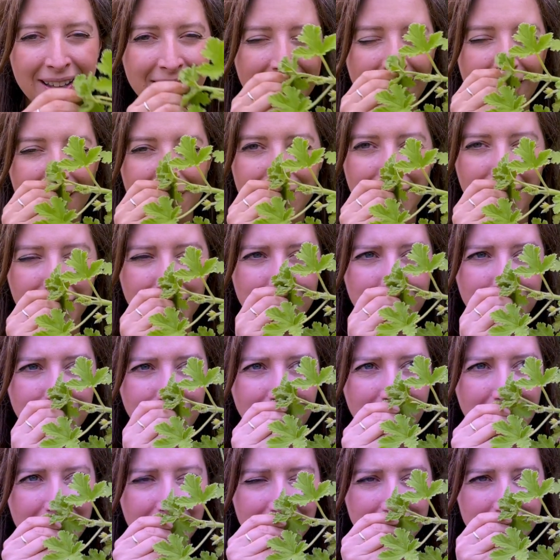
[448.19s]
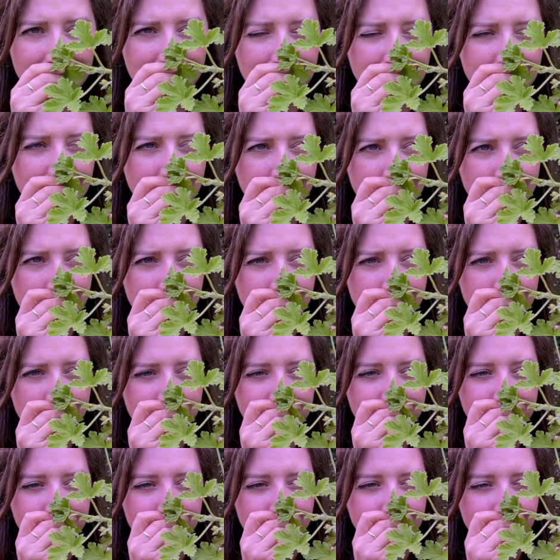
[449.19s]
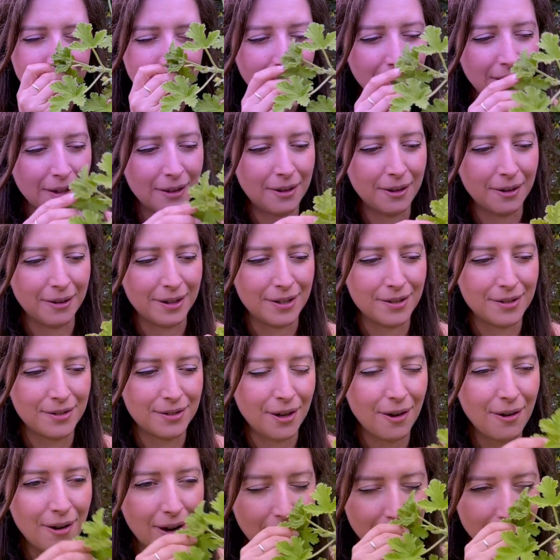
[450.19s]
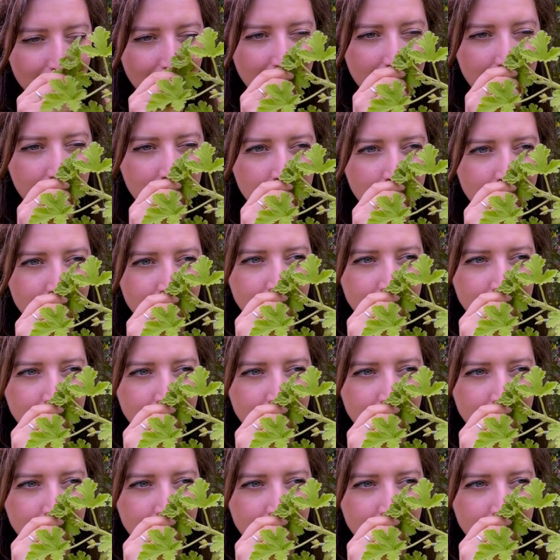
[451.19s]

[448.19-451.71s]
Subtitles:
That rose fragrance, oh, it's so lovely.